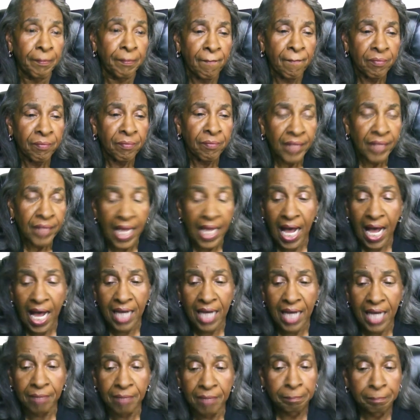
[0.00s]
I
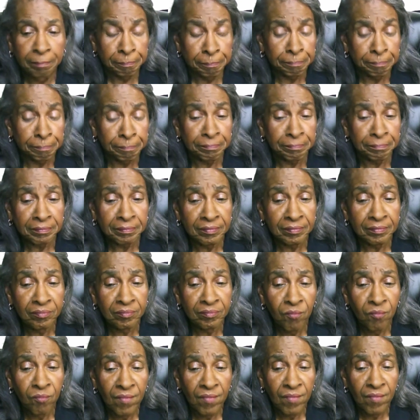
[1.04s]

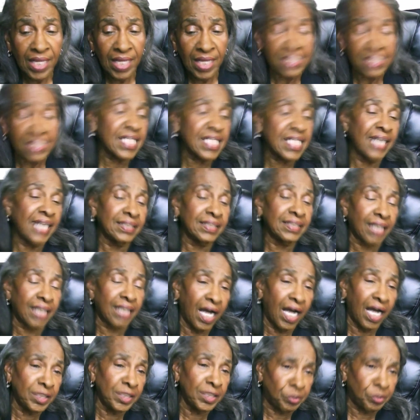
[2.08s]
signed a
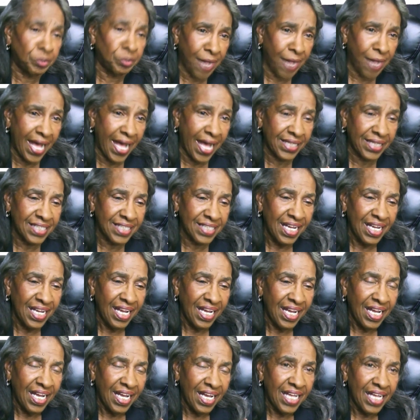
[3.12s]
contract
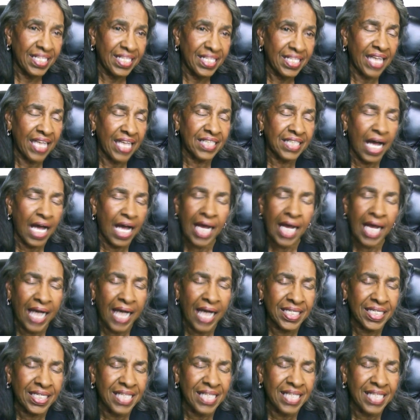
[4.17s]
that I did
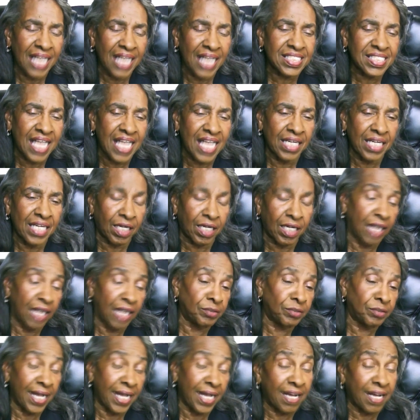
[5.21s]
not sign a contract. I
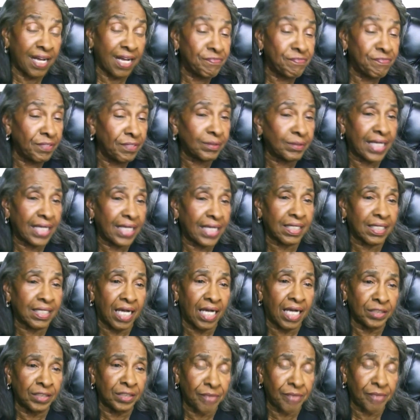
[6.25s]
filled out a
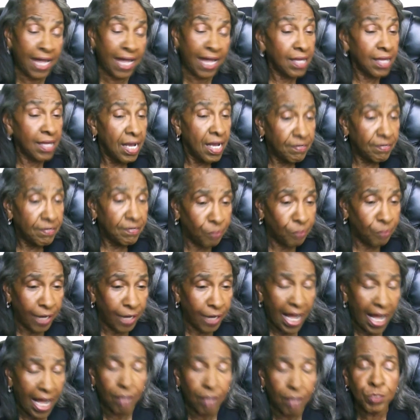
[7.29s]
contract for a house,
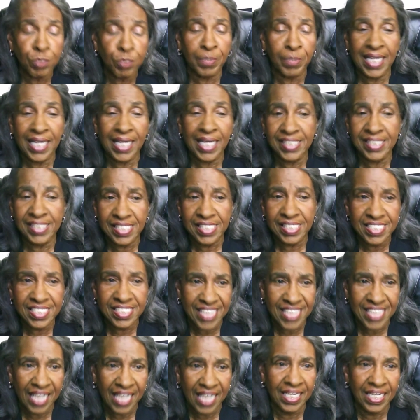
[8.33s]
but I didn't sign
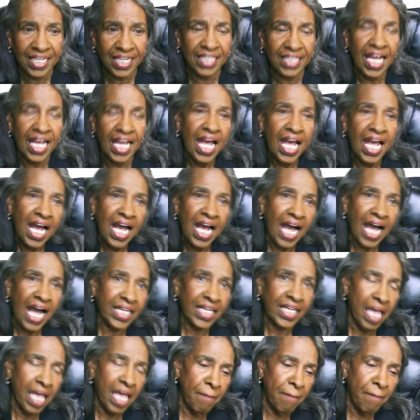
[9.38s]
it. I came
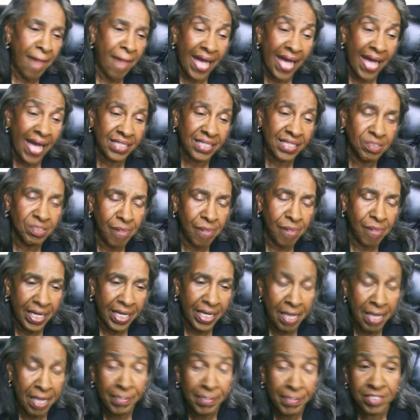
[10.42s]
back to Miami
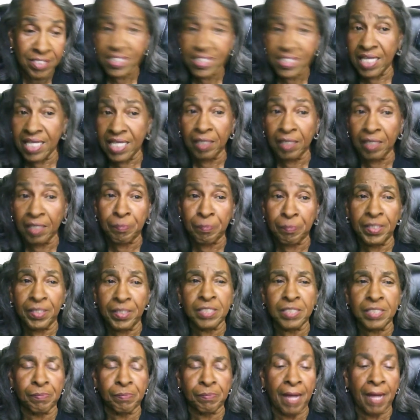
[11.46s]
to sell a piece of
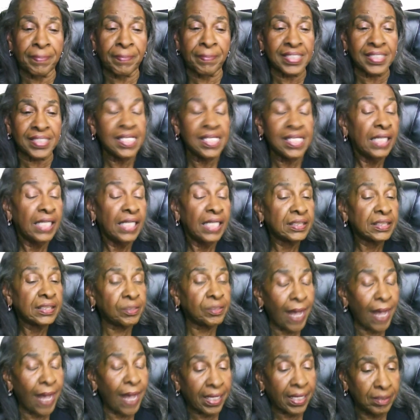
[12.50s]
property so I
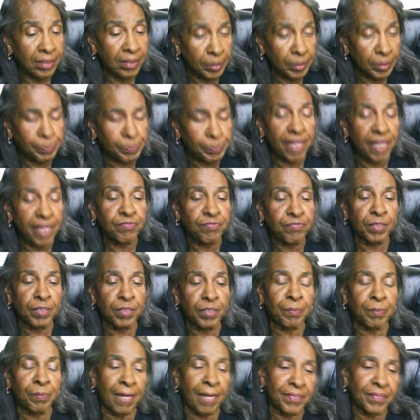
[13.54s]
could pay for the
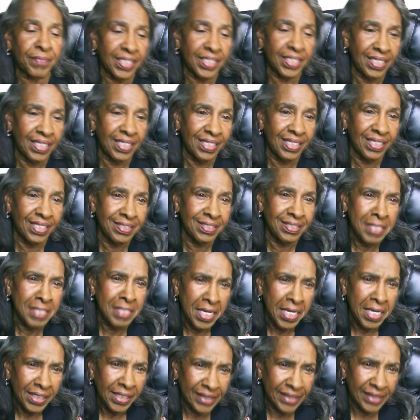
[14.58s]
property in
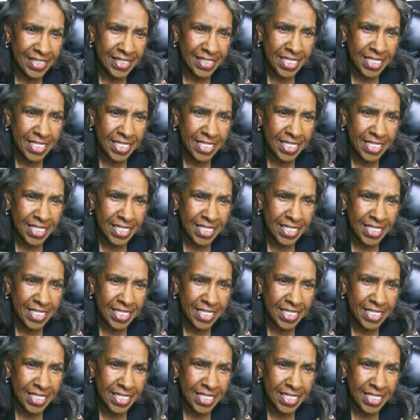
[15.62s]
DC.